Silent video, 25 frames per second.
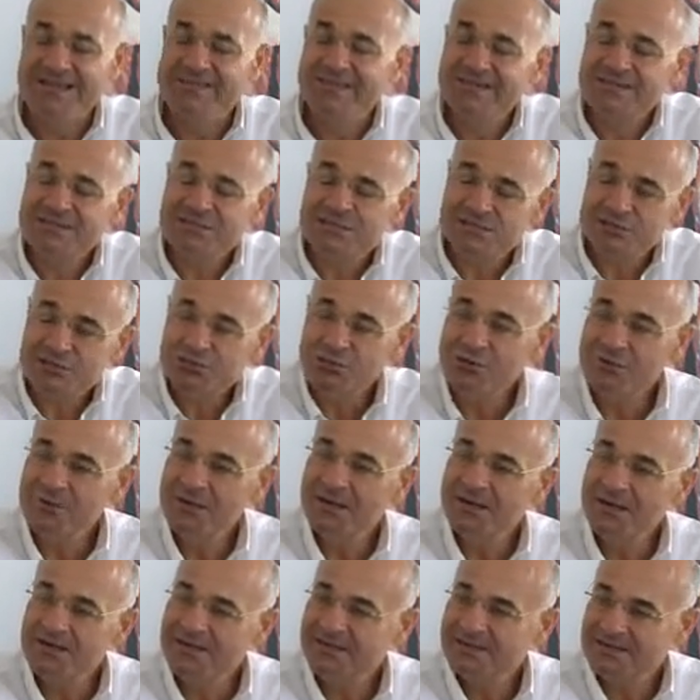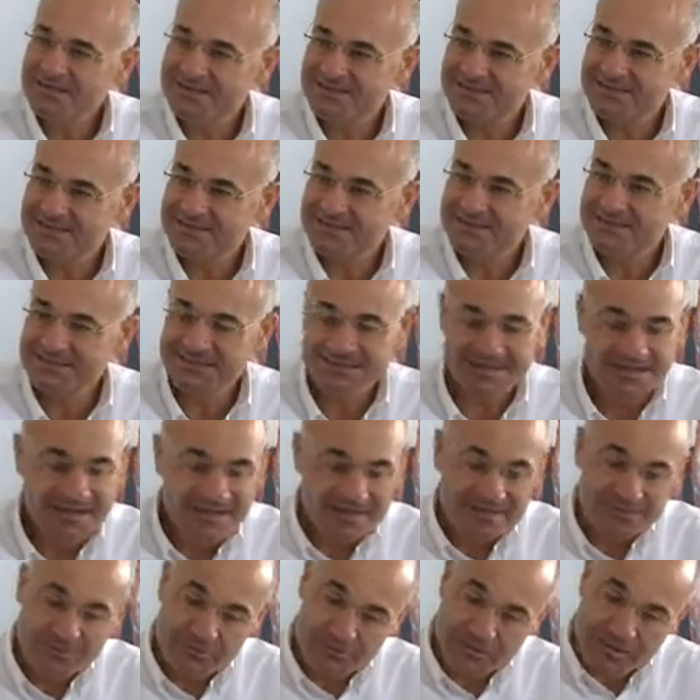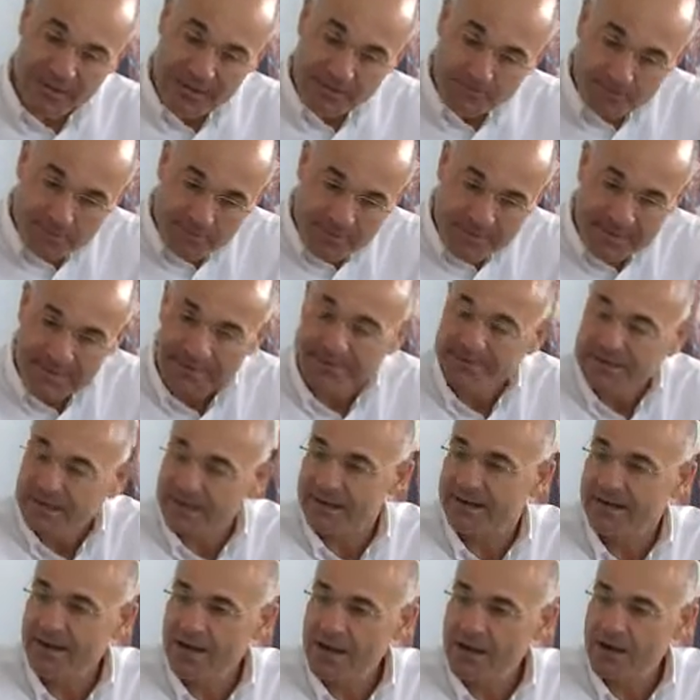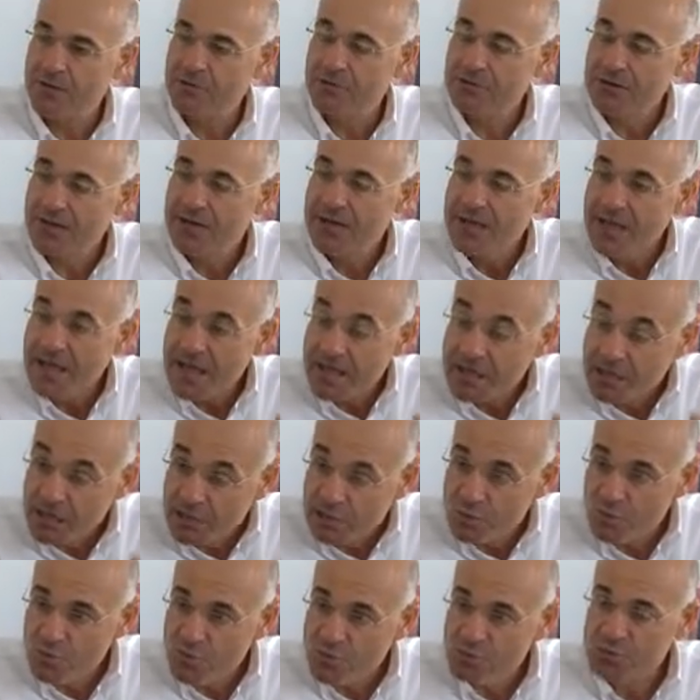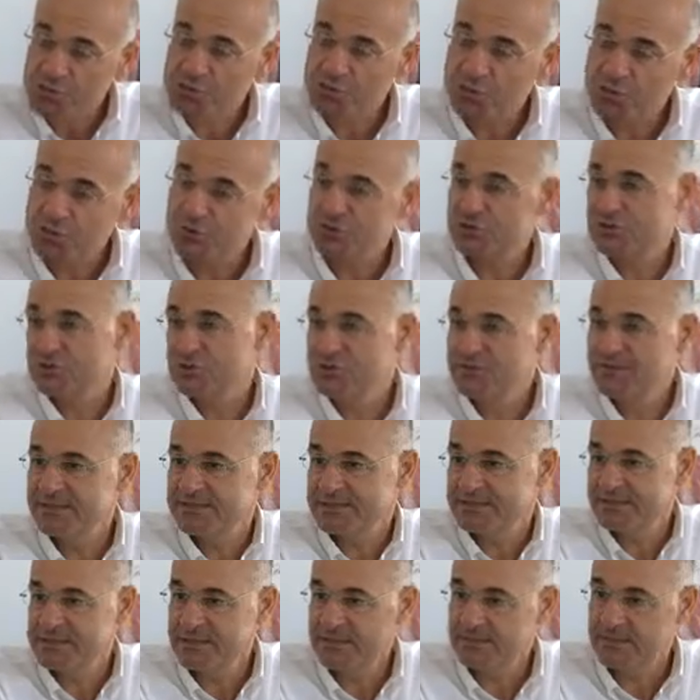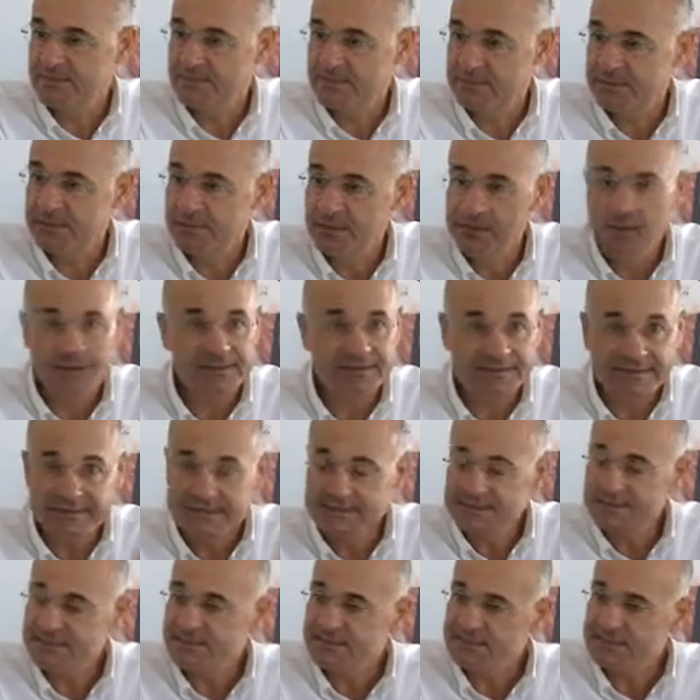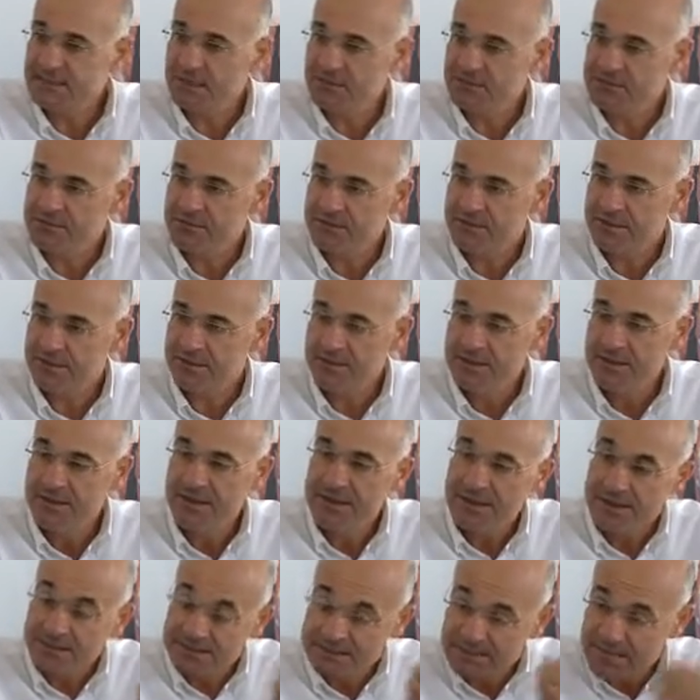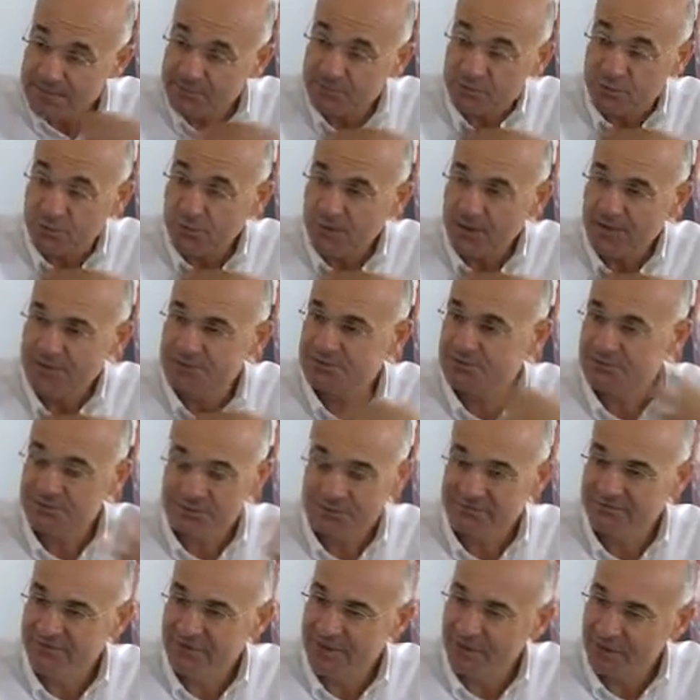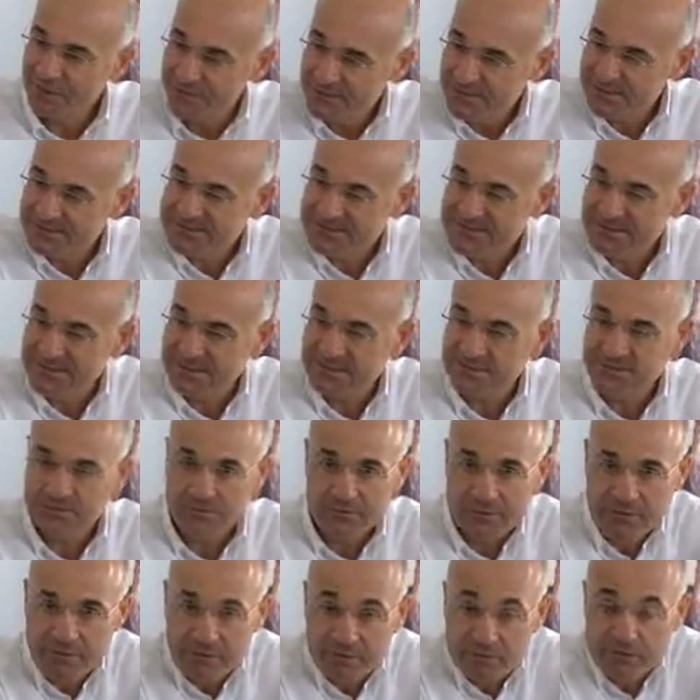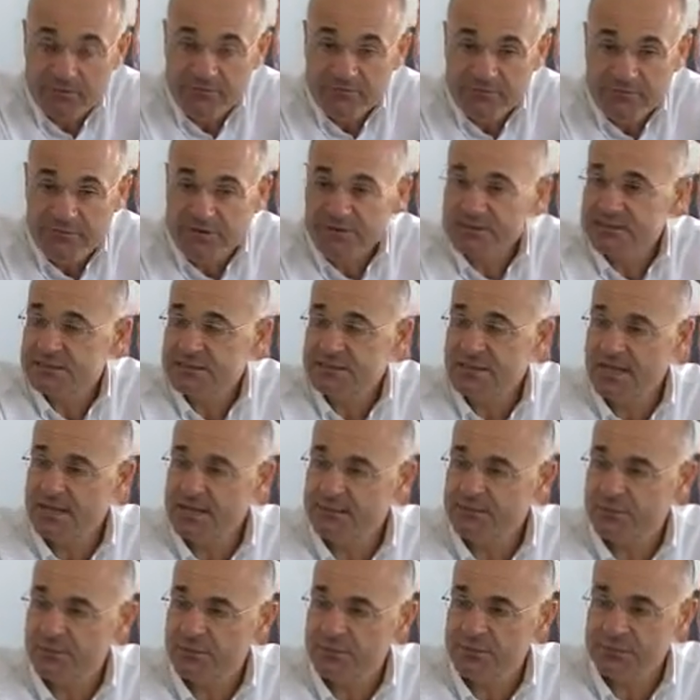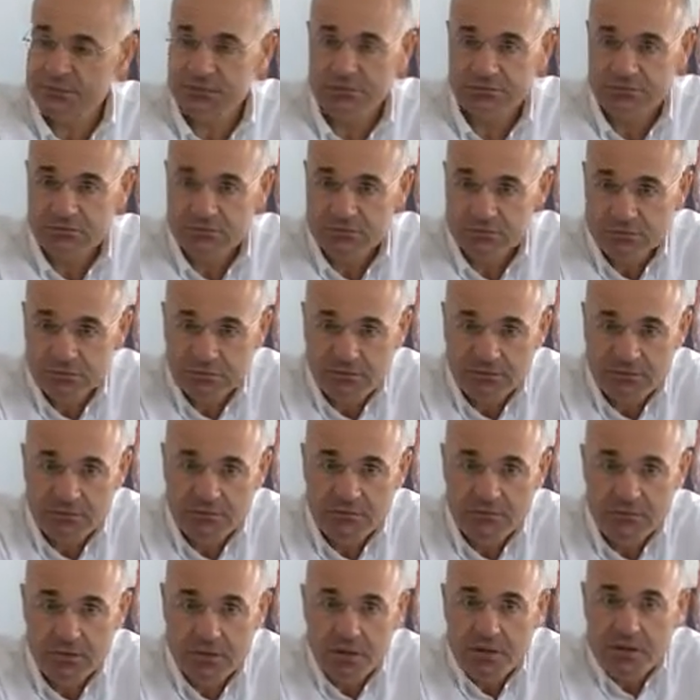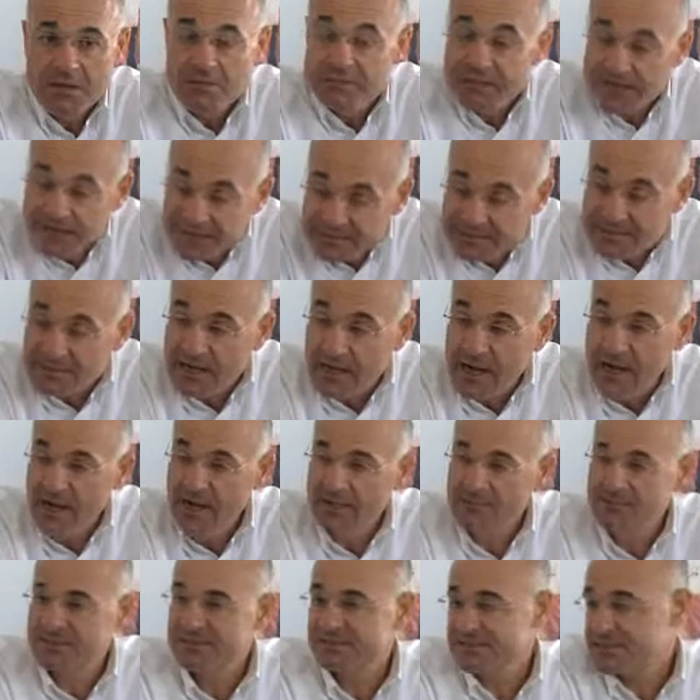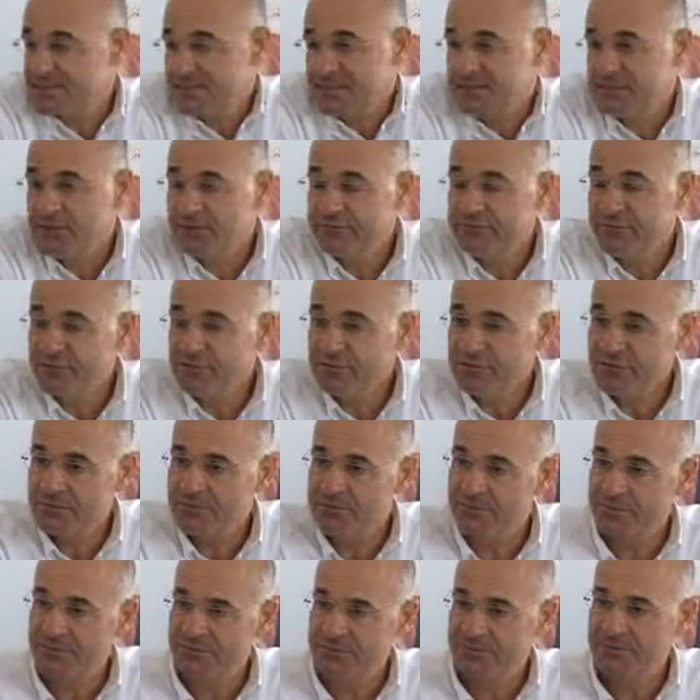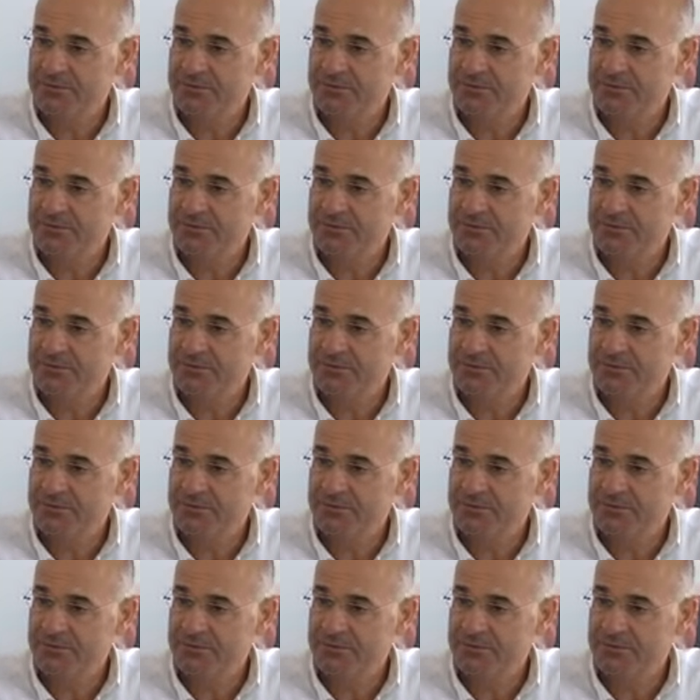There's so many industries that we can build around a huge consumer segment that exists out there. It's up to us to develop that sector and convert Cyprus into, the retirement center of Europe.